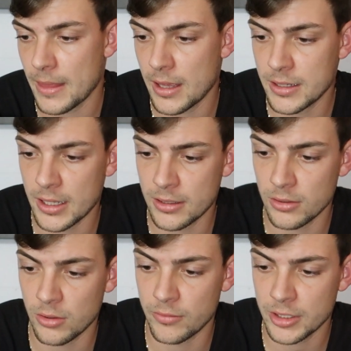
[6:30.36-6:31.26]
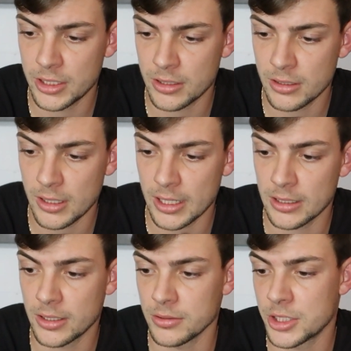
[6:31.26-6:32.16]
and then over here I
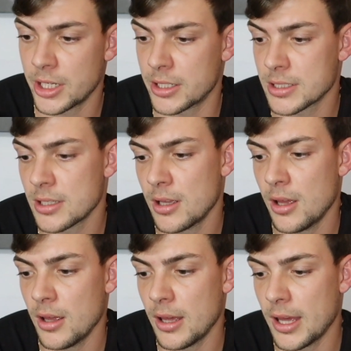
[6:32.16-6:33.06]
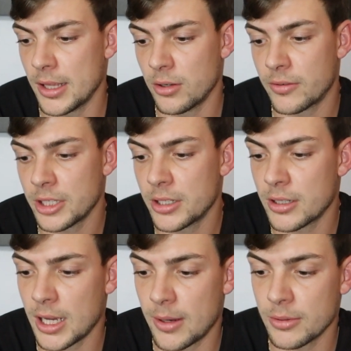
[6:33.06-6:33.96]
click on shares, and over
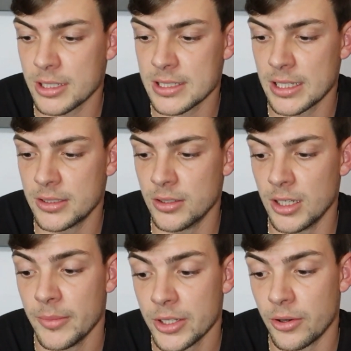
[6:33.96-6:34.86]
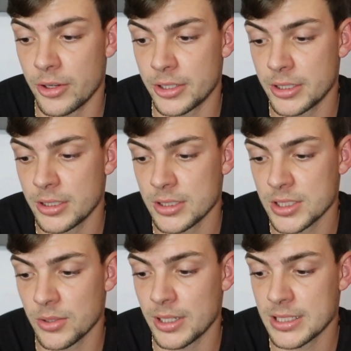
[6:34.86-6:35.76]
here I want to set the limit order.
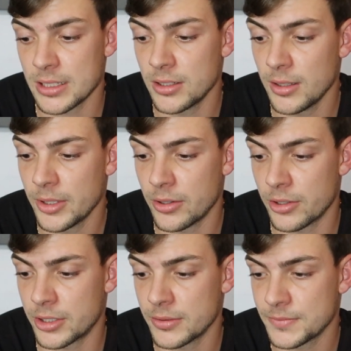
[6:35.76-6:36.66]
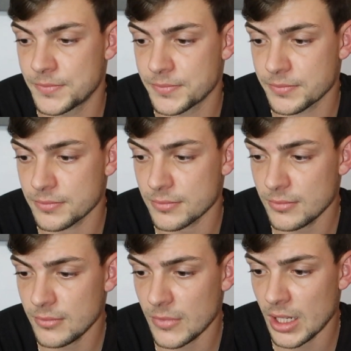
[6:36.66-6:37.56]
So I set the limit order,
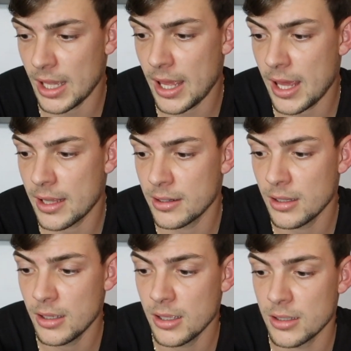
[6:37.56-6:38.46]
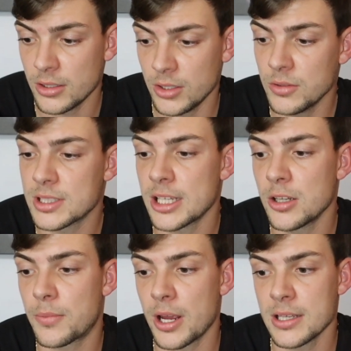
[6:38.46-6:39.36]
and you set
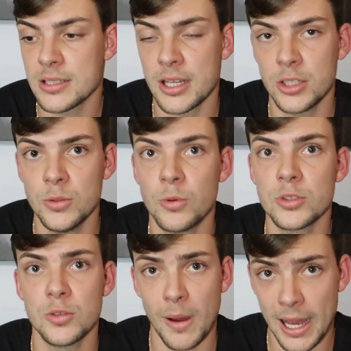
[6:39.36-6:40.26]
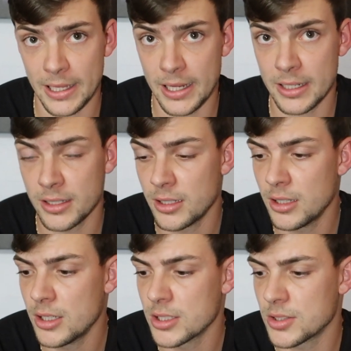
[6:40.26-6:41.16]
the price that you want to buy it at.
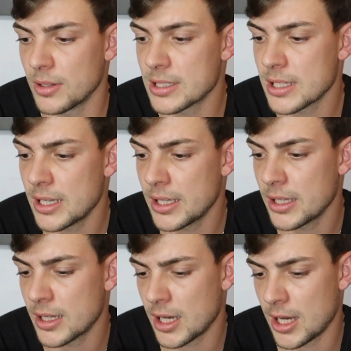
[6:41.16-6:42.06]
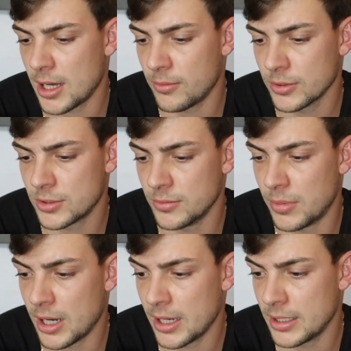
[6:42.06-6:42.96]
So let's say I want to
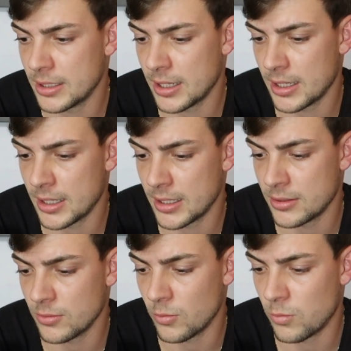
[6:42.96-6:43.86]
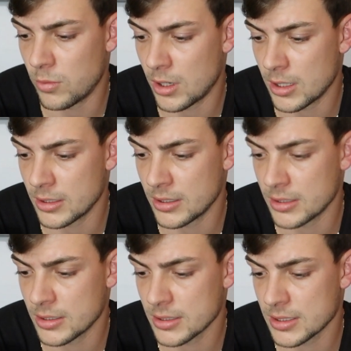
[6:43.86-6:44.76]
buy it at
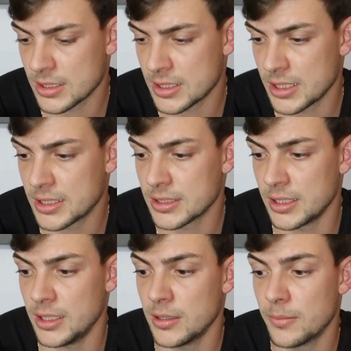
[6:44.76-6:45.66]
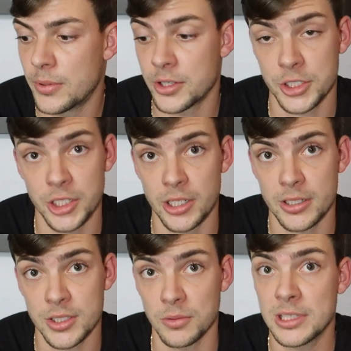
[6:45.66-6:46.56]
160 per share,
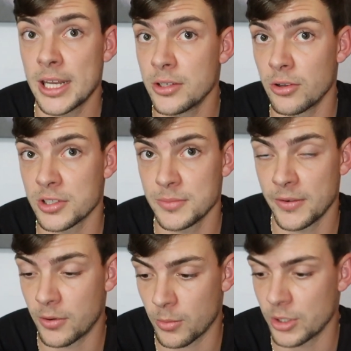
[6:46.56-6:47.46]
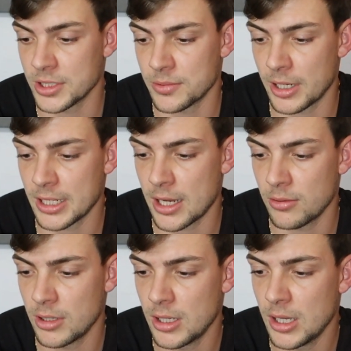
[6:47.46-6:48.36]
so $10 before what is it right
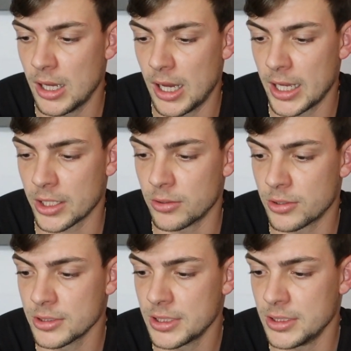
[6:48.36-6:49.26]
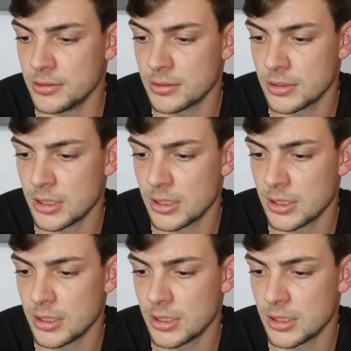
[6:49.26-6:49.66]
now. I go continue,